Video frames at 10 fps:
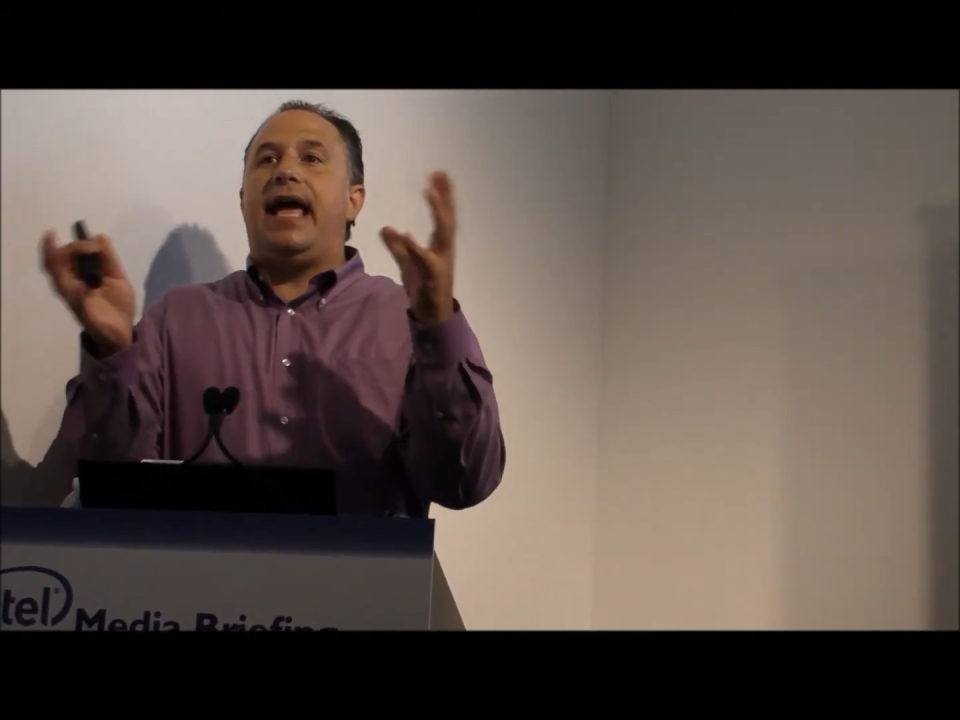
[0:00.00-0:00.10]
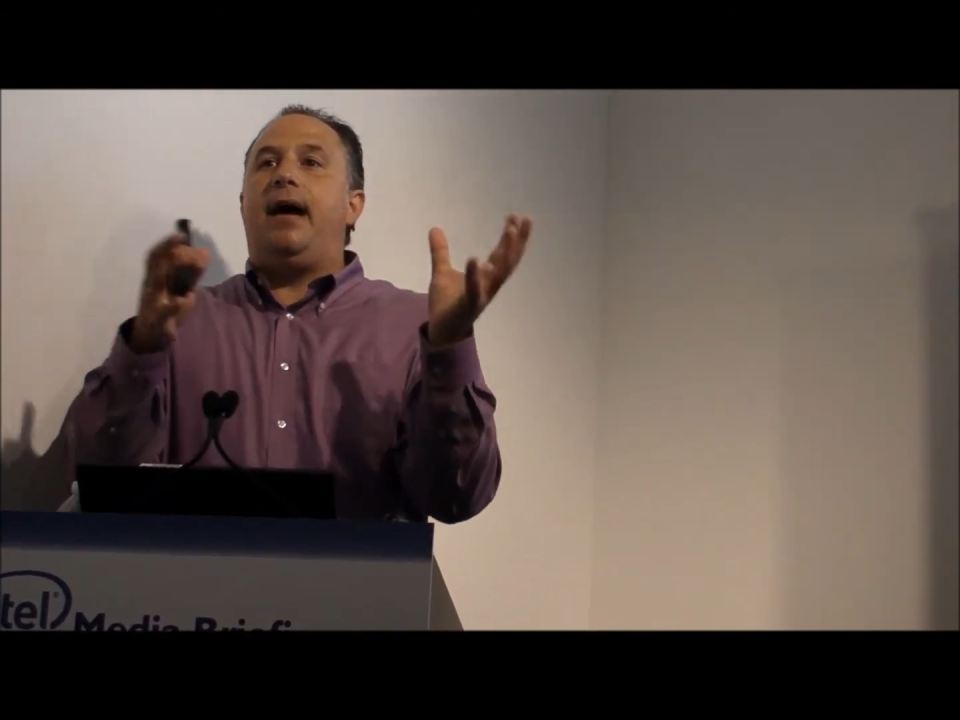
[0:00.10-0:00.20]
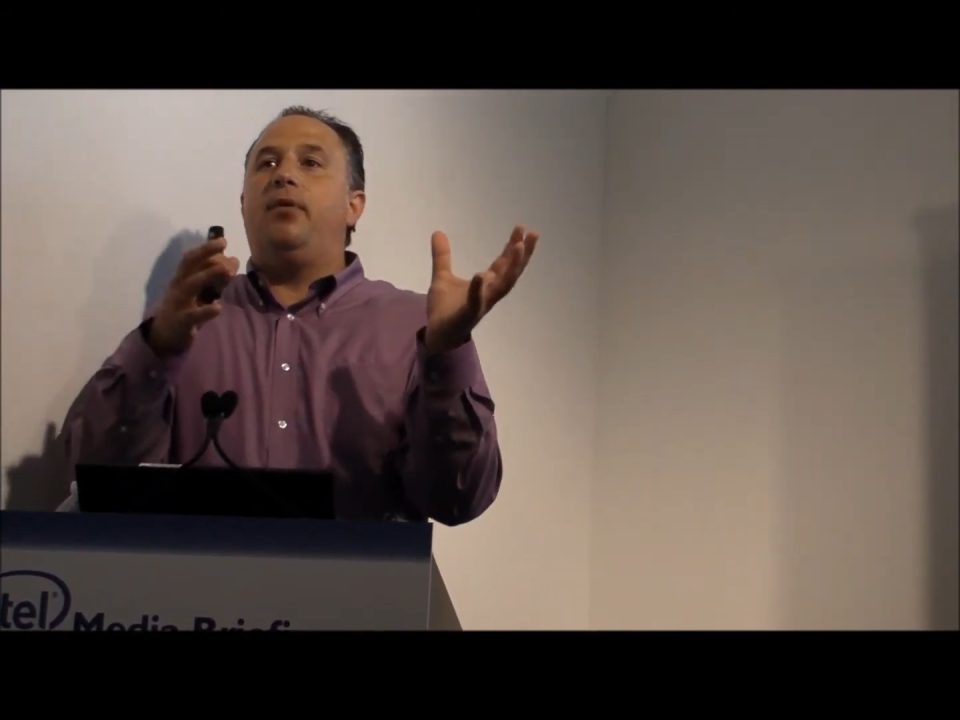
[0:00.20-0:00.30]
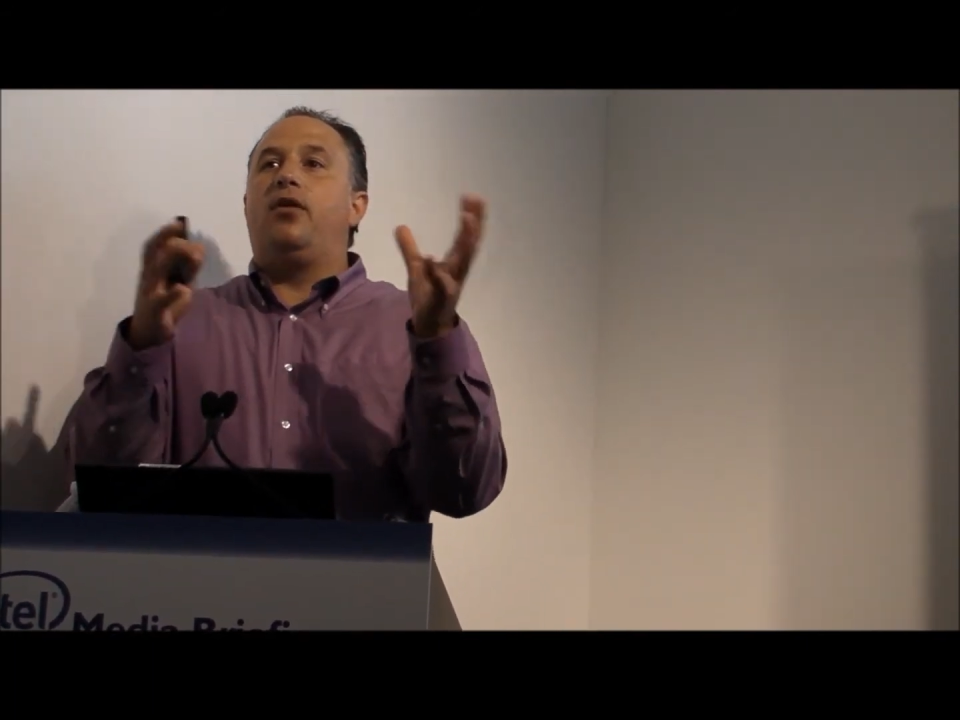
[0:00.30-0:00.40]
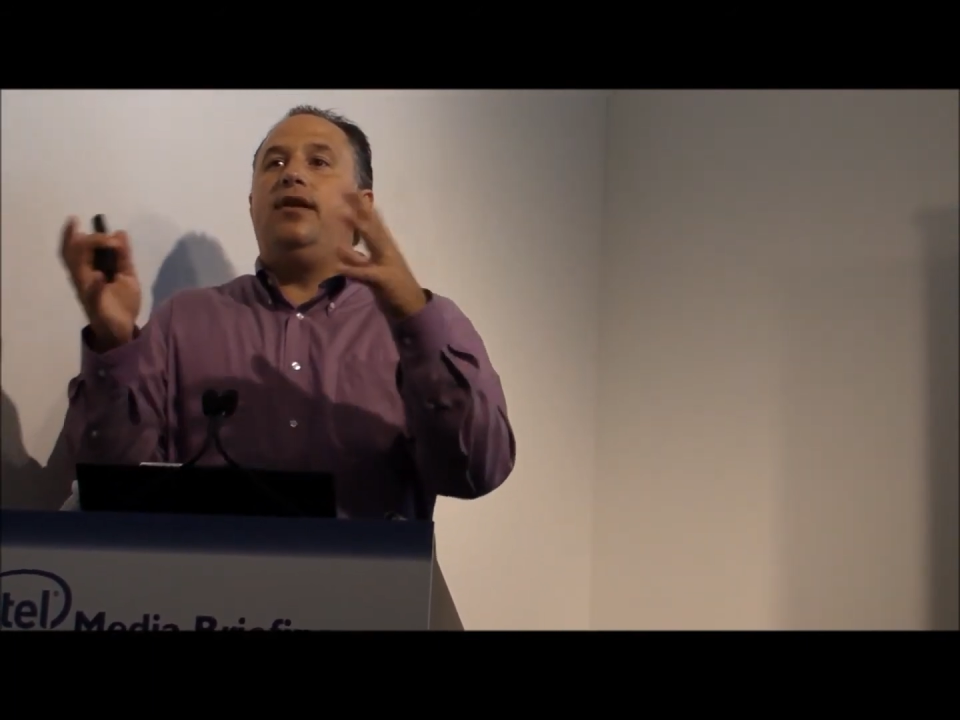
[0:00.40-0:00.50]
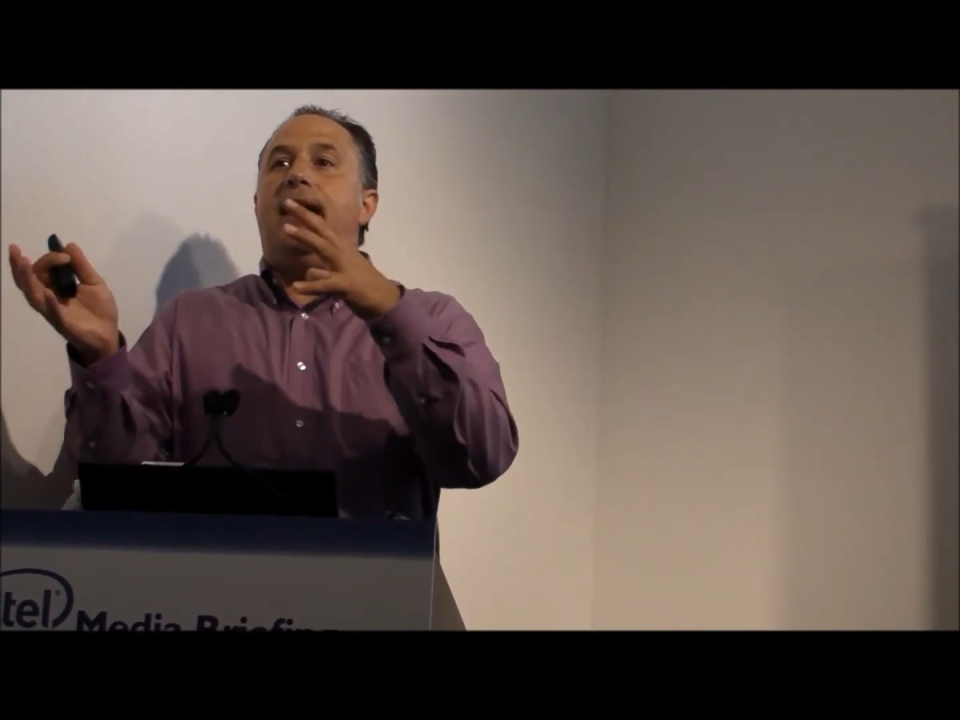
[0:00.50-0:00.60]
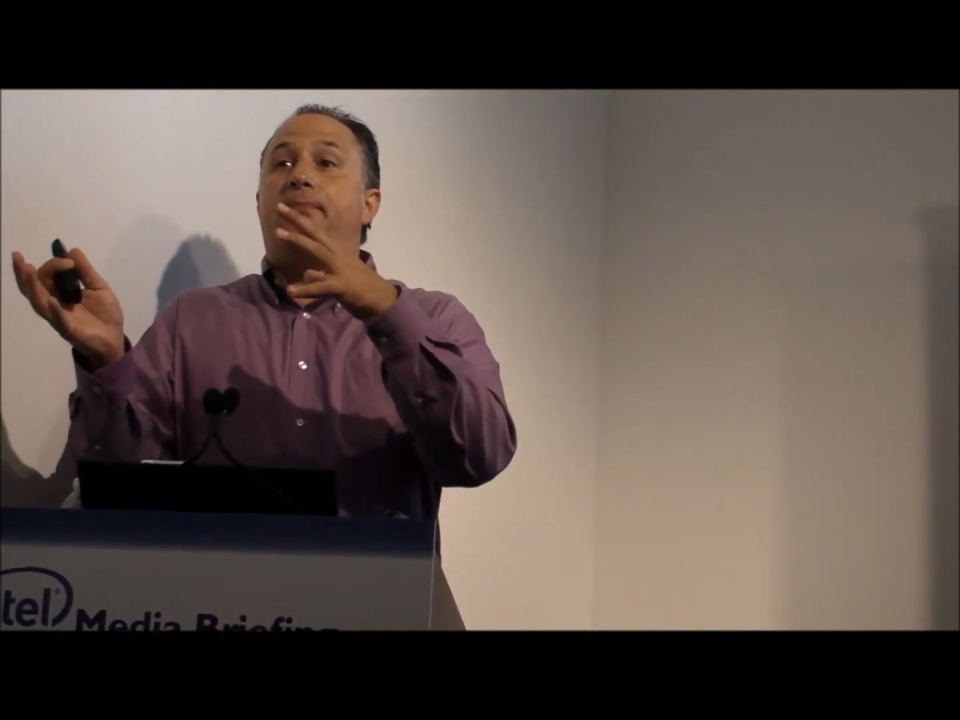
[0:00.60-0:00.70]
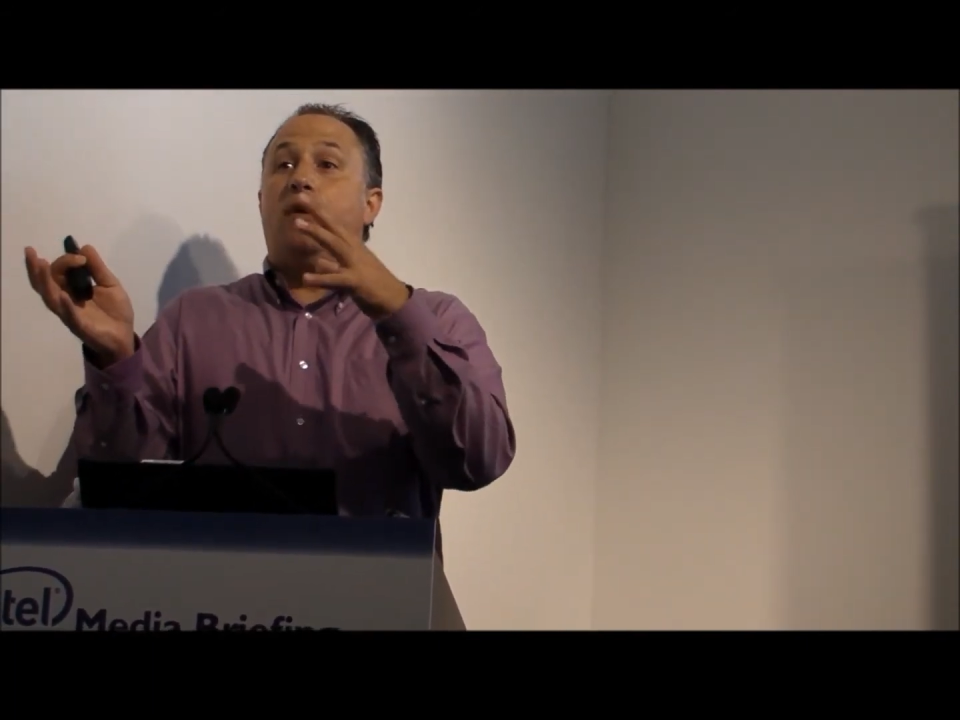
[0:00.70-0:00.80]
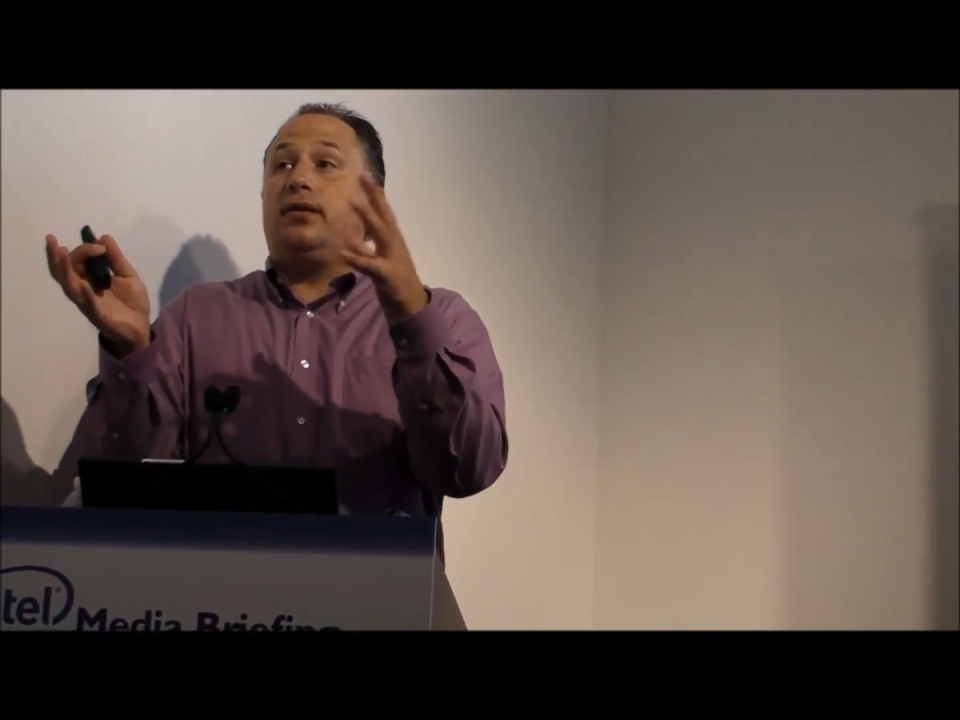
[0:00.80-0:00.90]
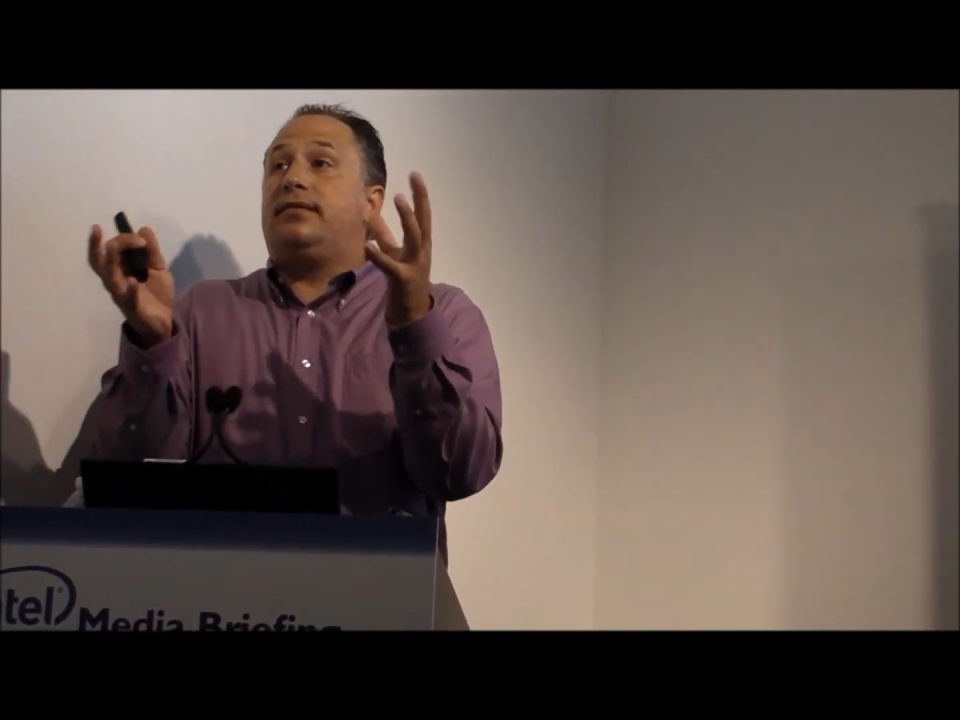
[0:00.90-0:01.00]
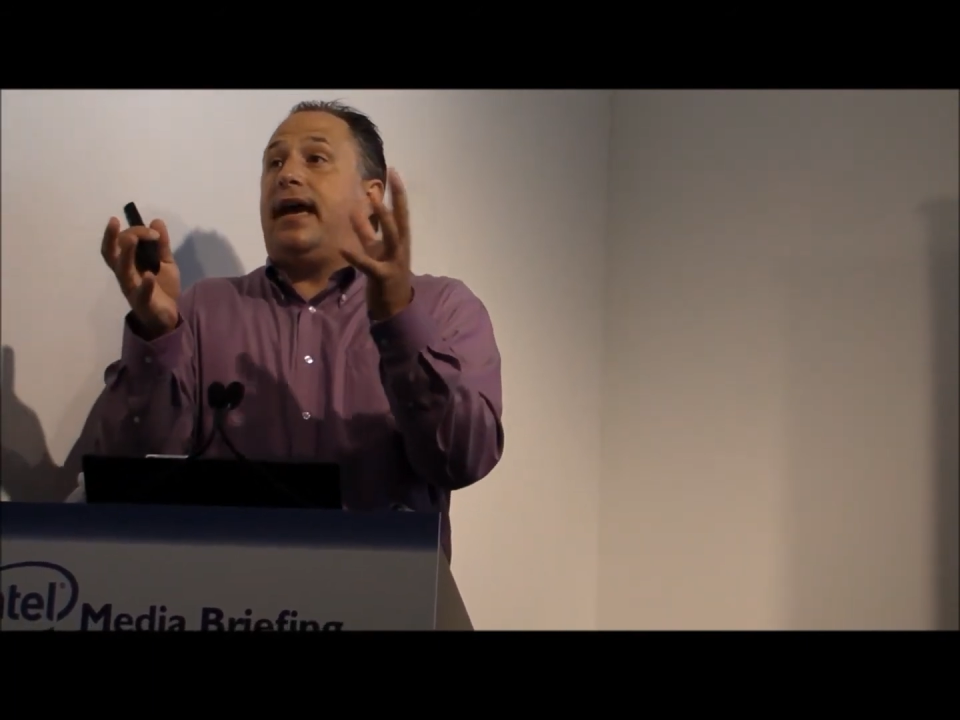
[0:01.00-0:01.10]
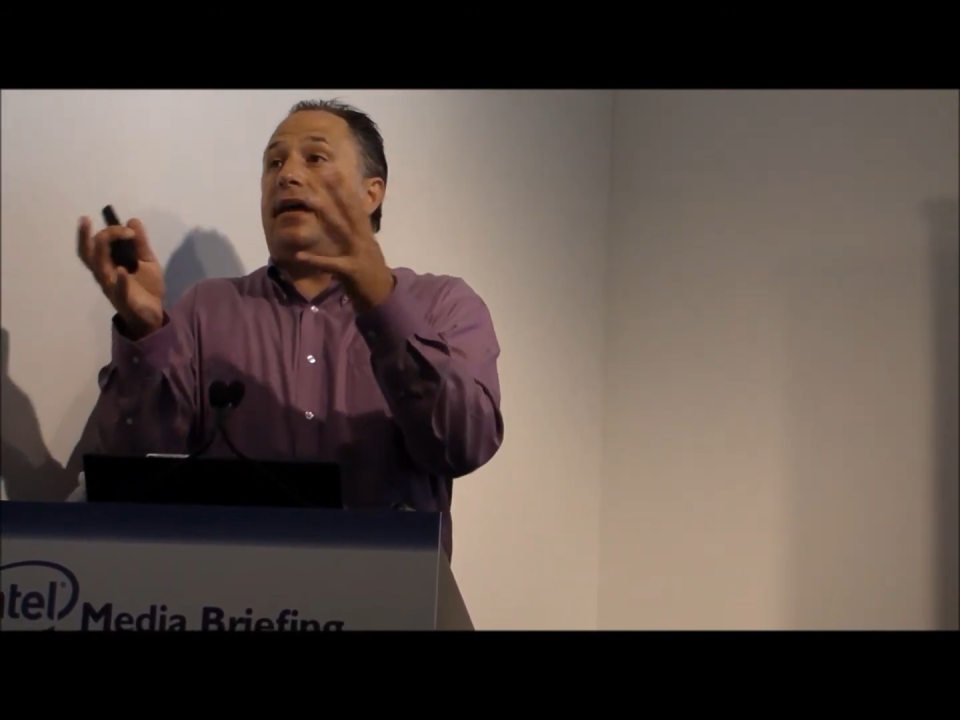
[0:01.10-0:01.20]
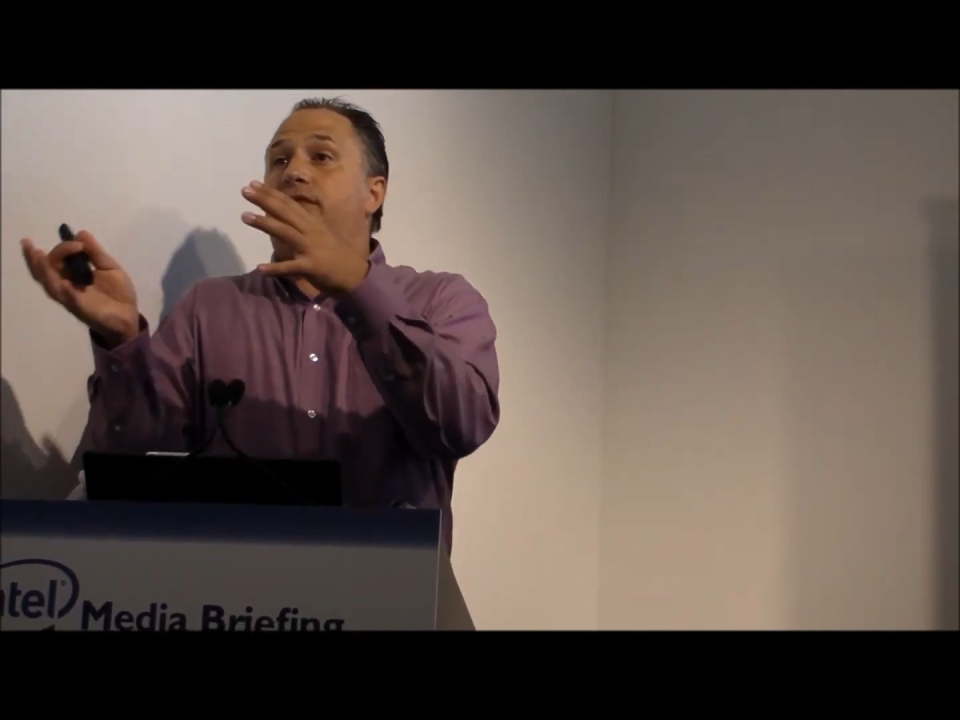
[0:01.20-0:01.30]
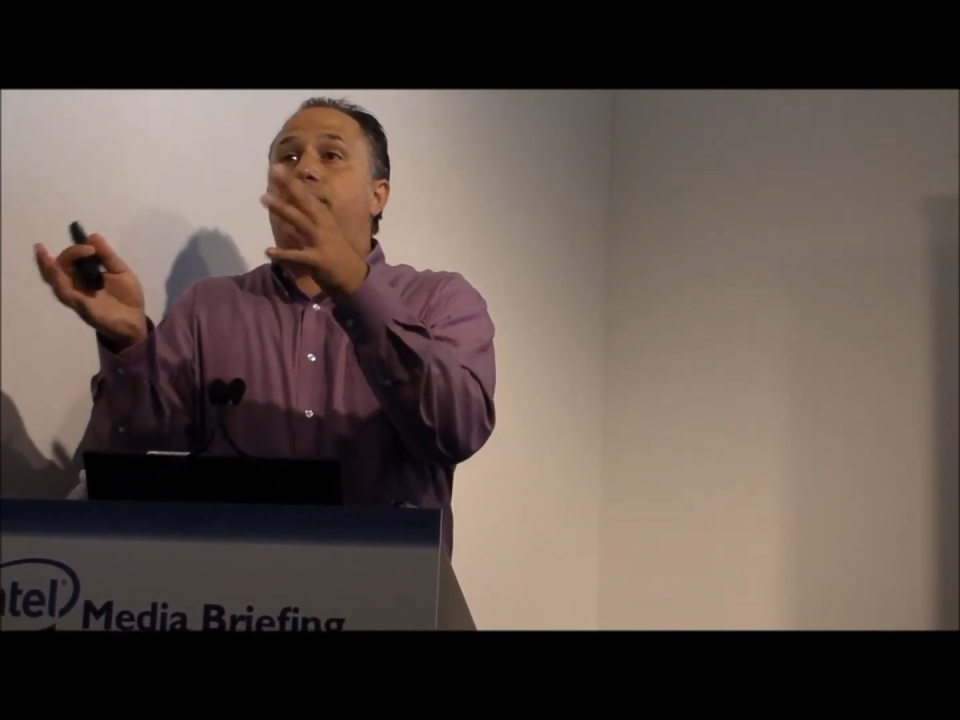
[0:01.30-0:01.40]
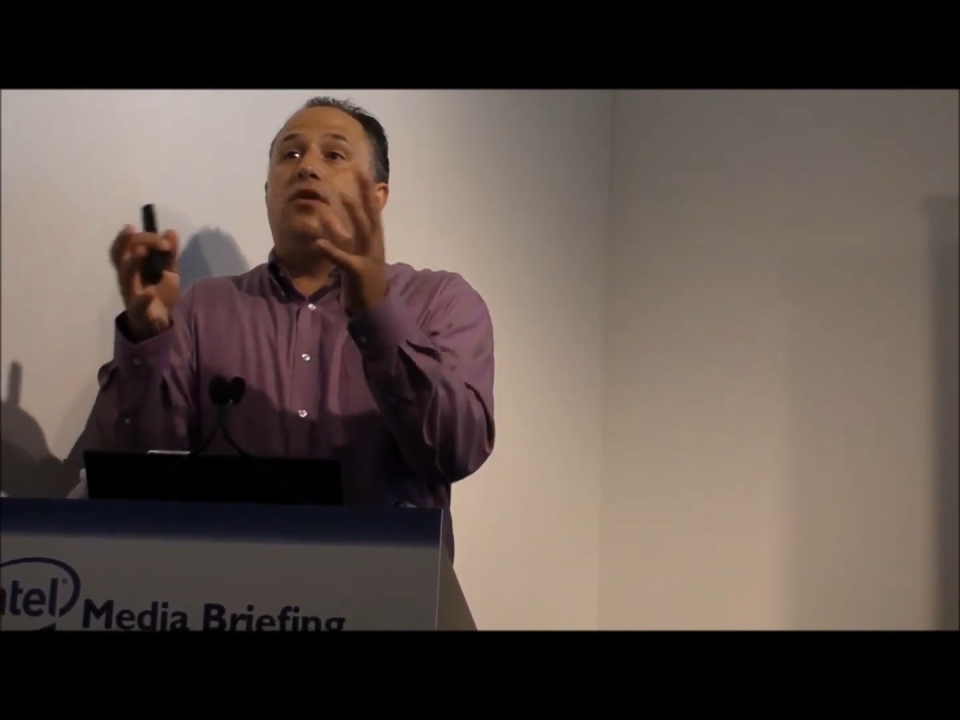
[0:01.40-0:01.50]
tablet or network, second,